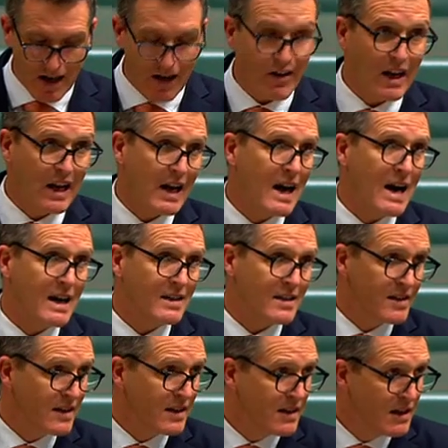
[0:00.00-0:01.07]
are
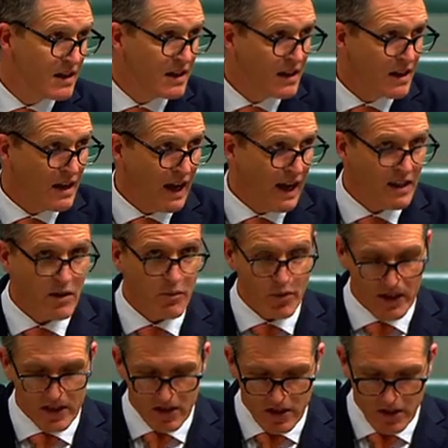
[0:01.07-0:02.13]
aghast at the
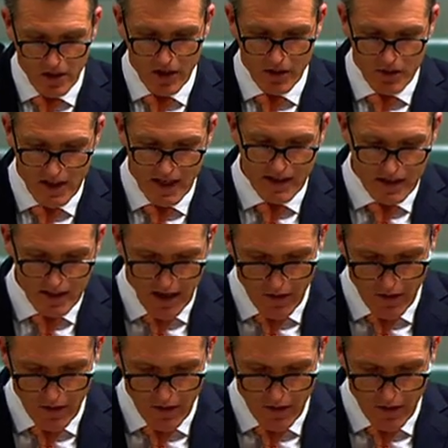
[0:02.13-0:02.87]
present circumstances.